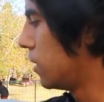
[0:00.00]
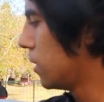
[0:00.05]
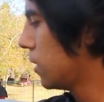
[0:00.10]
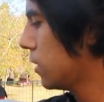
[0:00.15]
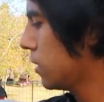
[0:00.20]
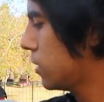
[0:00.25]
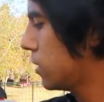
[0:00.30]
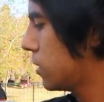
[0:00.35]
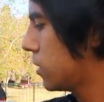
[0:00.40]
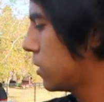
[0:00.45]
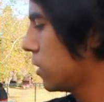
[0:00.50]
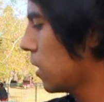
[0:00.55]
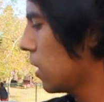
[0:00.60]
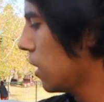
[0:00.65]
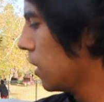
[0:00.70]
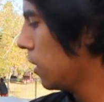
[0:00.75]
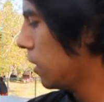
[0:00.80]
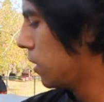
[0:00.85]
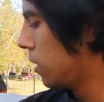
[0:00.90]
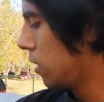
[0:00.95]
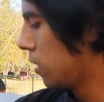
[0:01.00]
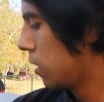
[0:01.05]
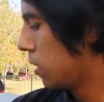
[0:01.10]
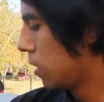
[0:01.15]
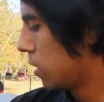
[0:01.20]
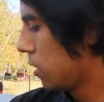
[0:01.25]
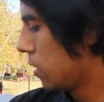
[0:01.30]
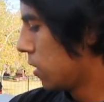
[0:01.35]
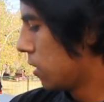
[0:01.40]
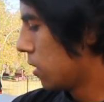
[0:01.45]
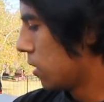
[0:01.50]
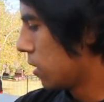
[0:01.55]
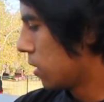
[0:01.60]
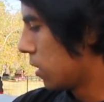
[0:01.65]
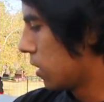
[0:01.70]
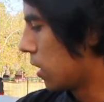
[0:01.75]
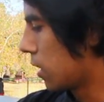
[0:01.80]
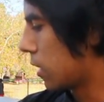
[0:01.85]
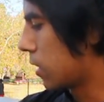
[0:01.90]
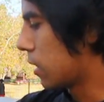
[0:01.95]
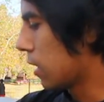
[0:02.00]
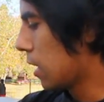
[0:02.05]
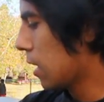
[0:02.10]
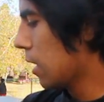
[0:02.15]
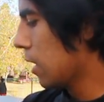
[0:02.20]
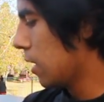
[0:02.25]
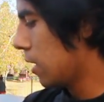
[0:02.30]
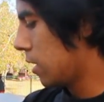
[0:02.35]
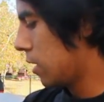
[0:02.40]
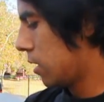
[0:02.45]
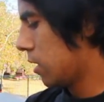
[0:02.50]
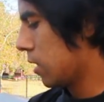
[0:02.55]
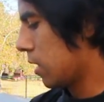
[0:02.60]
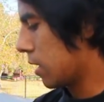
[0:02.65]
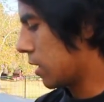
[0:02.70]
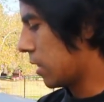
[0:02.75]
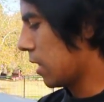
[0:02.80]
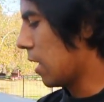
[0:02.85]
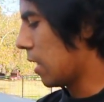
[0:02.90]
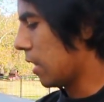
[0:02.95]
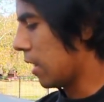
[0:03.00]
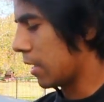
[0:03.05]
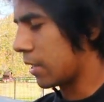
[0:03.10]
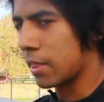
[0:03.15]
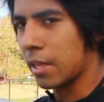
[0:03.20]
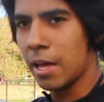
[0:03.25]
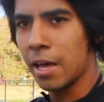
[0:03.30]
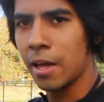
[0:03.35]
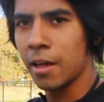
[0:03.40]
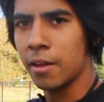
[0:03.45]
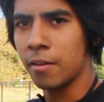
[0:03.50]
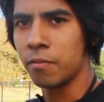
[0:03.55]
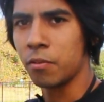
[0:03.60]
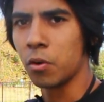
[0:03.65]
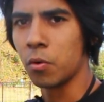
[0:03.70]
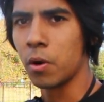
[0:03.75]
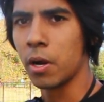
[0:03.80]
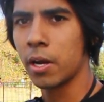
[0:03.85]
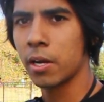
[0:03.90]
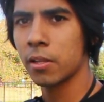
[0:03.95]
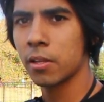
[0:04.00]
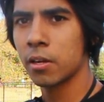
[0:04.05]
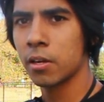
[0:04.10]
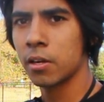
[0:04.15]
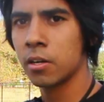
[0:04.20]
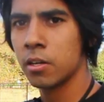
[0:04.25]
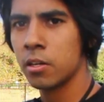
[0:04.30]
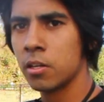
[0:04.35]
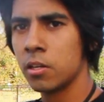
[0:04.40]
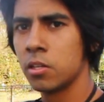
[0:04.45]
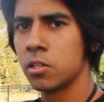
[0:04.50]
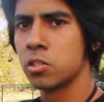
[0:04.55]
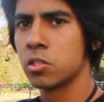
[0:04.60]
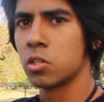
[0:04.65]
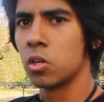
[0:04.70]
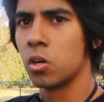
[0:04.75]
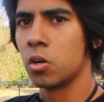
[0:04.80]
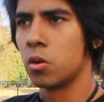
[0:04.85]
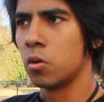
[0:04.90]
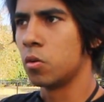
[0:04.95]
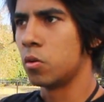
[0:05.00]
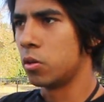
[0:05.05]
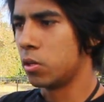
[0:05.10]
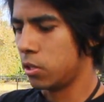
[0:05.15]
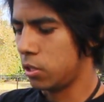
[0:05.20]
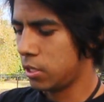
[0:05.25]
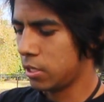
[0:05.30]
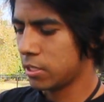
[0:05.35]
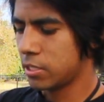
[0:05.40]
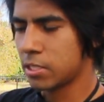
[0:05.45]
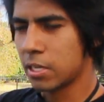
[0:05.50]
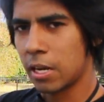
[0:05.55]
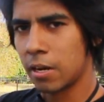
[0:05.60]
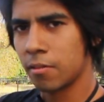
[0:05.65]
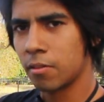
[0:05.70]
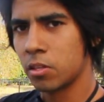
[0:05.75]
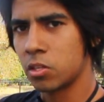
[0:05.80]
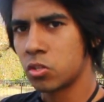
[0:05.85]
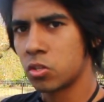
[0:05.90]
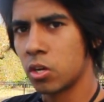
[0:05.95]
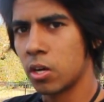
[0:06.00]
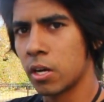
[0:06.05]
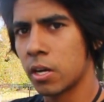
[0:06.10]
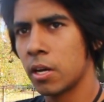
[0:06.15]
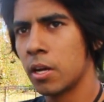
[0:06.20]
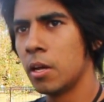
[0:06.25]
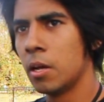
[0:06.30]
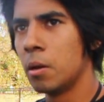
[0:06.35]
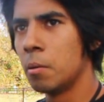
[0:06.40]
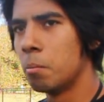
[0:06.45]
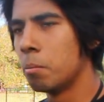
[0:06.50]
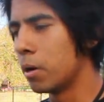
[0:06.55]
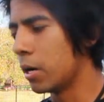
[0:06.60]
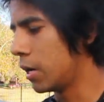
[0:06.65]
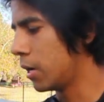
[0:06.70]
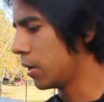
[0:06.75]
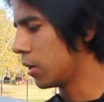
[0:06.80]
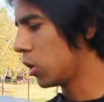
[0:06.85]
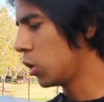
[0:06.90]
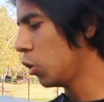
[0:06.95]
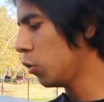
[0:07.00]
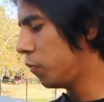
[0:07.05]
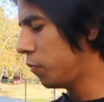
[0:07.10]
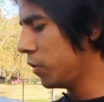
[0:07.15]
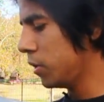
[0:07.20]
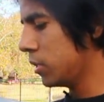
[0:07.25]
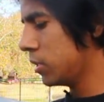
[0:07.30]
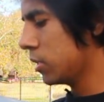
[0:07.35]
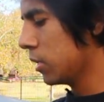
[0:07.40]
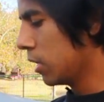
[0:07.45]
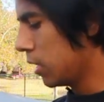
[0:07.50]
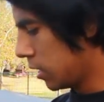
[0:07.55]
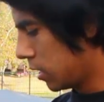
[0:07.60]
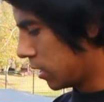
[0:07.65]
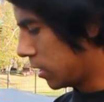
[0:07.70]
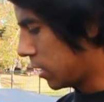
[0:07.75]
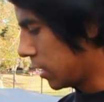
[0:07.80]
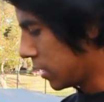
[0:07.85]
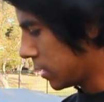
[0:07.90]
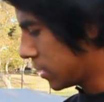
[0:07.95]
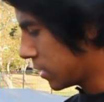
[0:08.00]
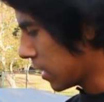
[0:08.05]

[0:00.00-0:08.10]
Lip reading: this side, like that, if you're regular. So this side of the truck, but goofies, this